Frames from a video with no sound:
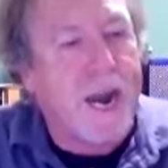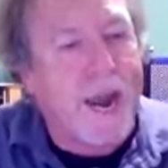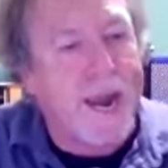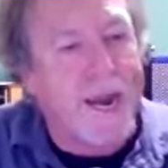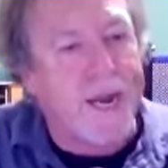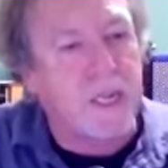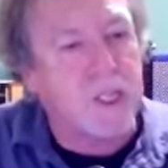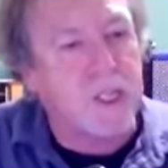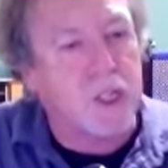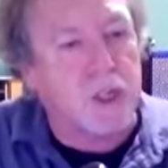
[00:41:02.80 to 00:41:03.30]

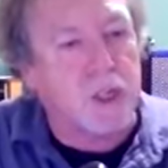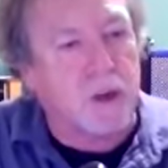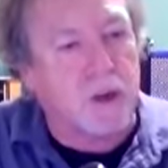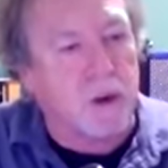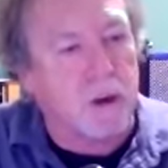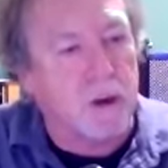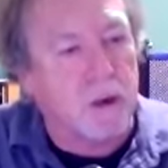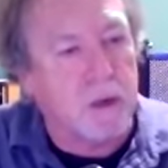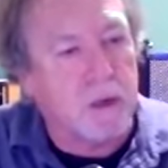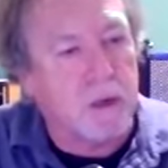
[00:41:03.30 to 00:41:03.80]
answer.
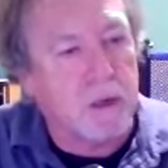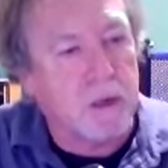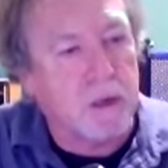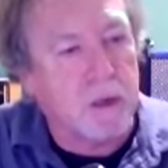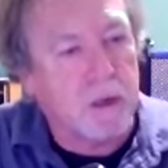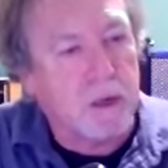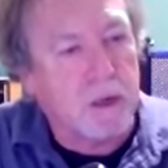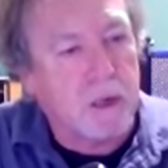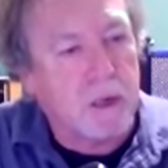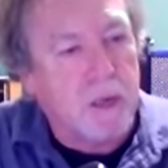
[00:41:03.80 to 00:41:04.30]

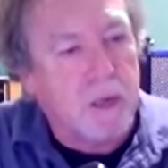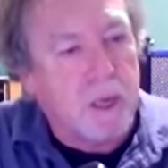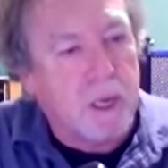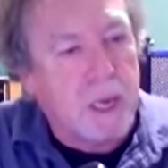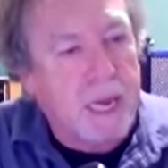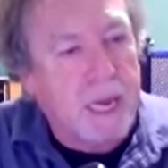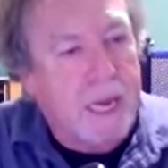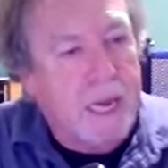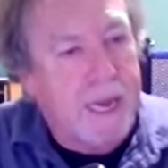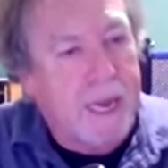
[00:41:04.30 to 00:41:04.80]

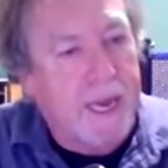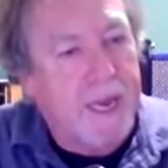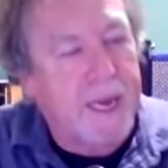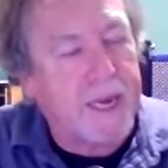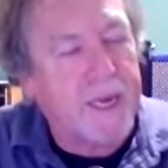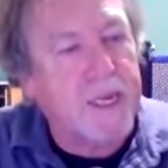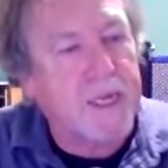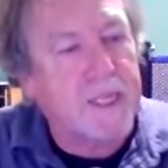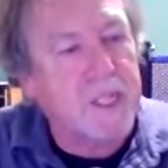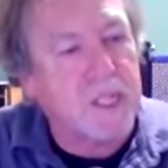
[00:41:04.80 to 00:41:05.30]

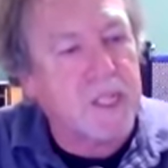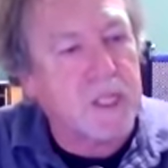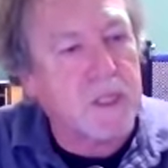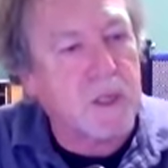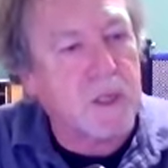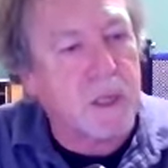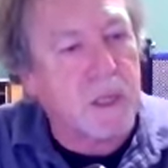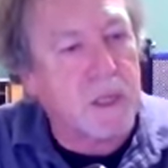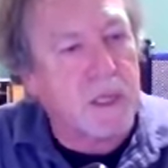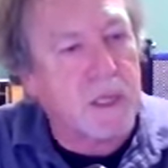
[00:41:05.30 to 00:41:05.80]
And it's
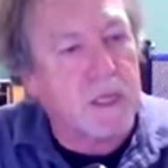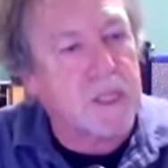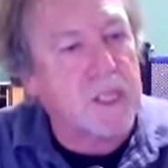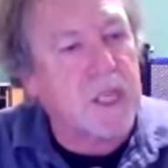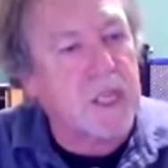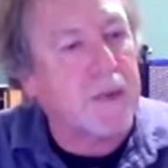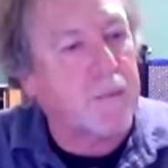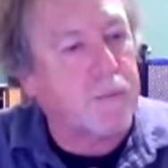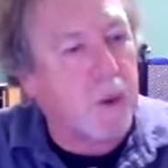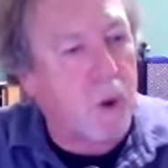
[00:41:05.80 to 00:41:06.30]

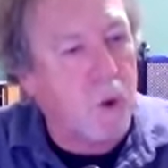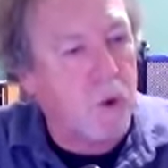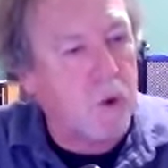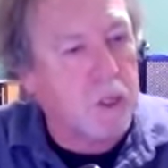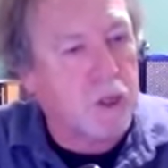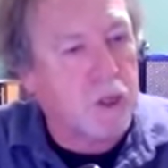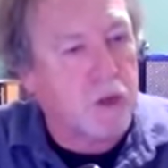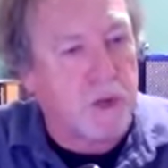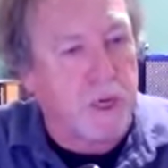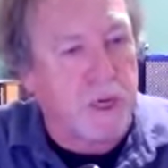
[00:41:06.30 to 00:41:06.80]
like
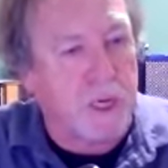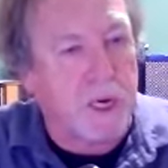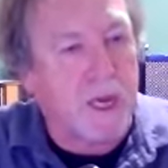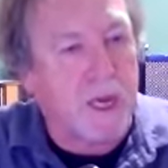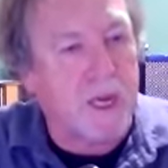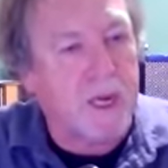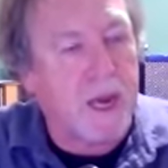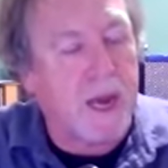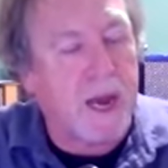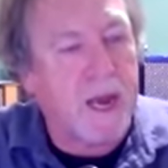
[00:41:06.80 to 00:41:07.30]
poetry,
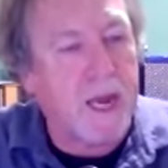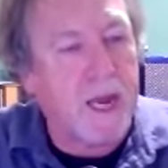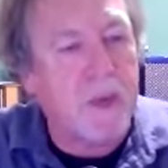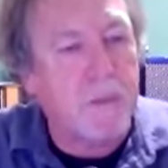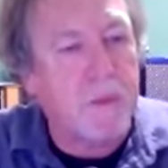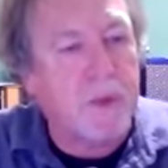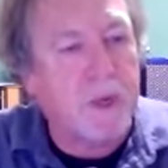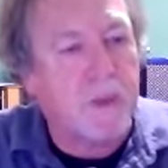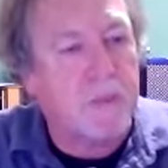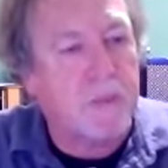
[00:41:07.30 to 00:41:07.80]
like
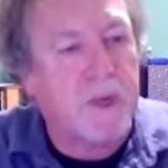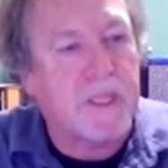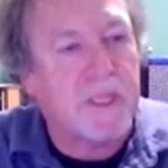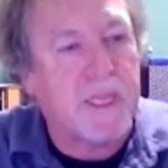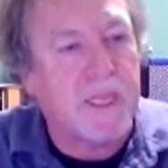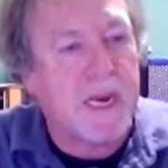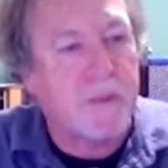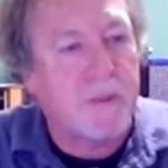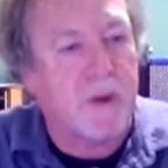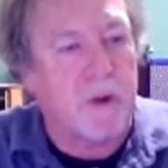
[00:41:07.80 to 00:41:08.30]
iambic
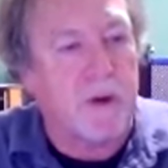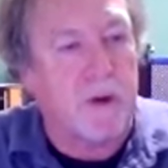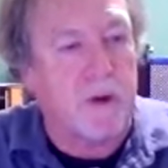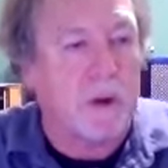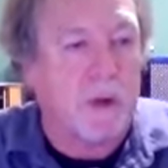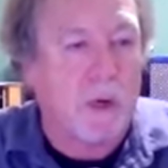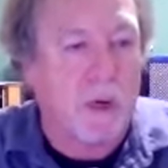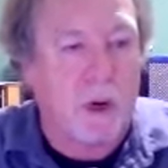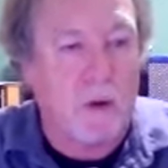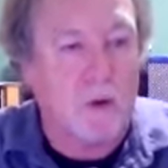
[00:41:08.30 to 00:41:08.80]
pentameter.
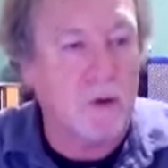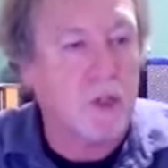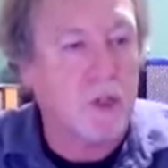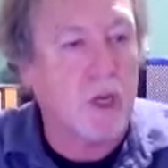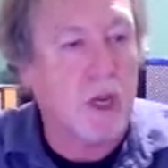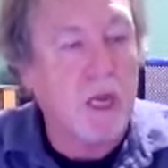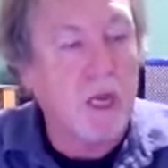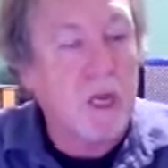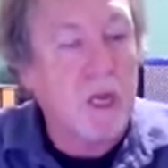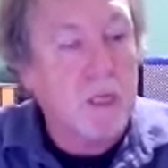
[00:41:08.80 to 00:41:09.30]
It goes
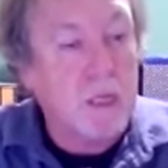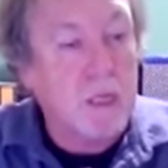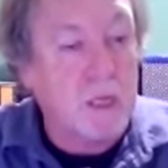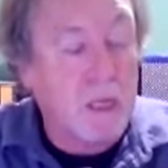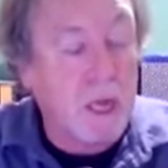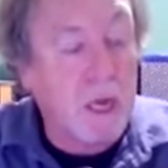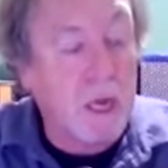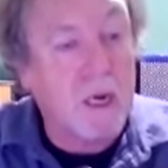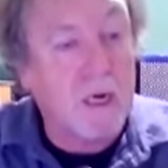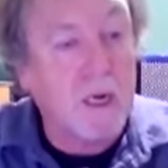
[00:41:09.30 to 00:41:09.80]
da
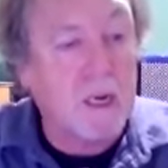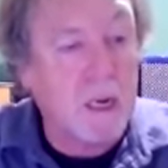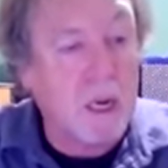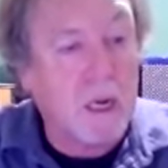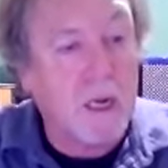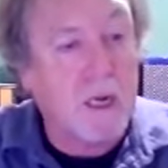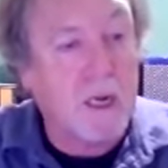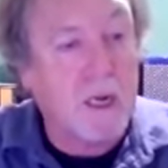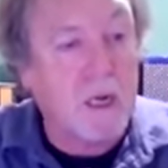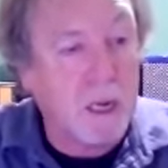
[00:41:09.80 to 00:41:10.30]
da da
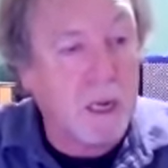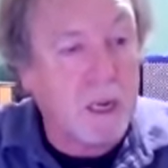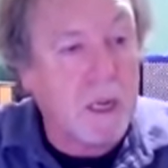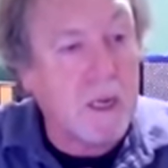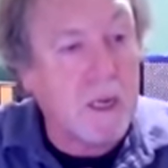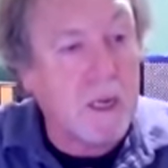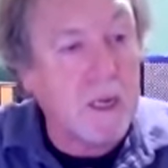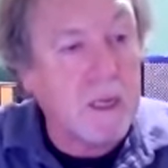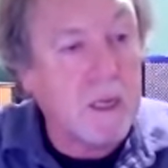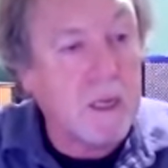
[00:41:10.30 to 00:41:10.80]
da da da
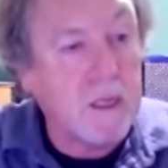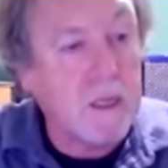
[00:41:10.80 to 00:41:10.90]
da,